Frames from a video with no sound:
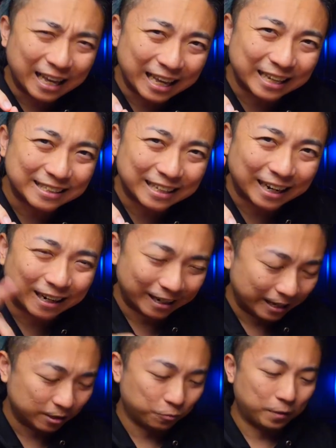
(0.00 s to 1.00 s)
A star
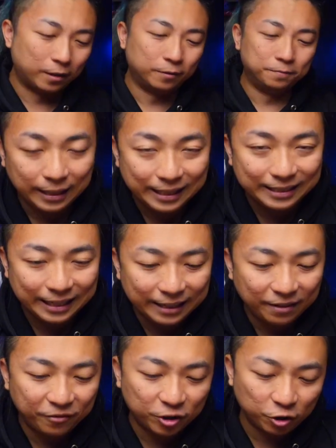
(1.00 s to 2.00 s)
as well. Each
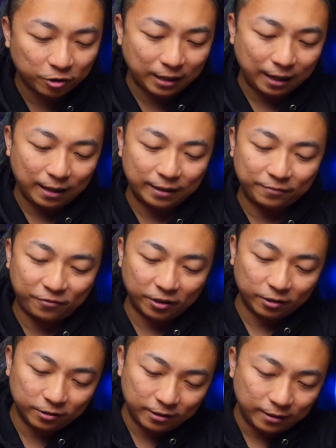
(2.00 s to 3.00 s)
individual card
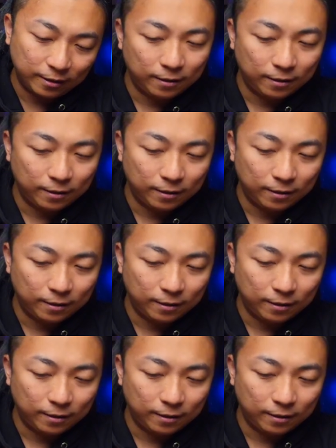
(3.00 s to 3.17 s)
feels